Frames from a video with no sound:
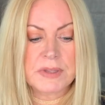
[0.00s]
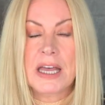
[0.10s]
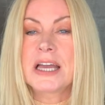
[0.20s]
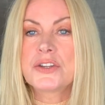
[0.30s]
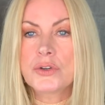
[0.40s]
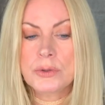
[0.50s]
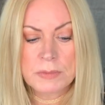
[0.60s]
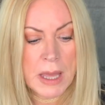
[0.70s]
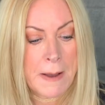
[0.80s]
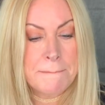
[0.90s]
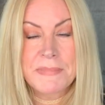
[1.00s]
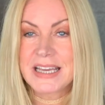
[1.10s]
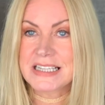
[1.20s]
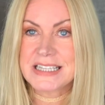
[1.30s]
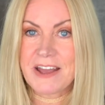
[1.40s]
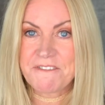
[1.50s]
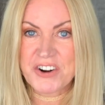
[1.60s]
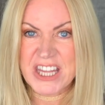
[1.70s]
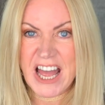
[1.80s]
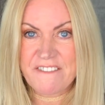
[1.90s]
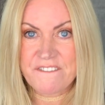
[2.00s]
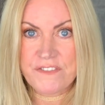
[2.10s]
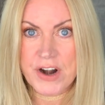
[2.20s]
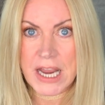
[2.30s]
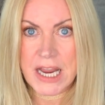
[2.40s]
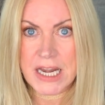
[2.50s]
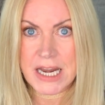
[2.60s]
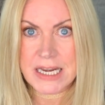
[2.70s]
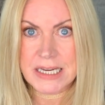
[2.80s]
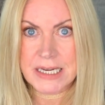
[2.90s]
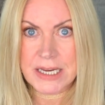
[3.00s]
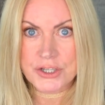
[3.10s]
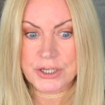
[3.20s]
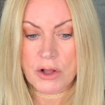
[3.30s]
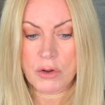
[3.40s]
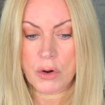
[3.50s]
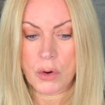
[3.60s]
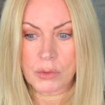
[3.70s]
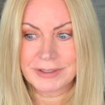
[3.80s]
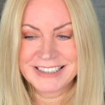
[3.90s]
I do, except for that freaking denatured alcohol.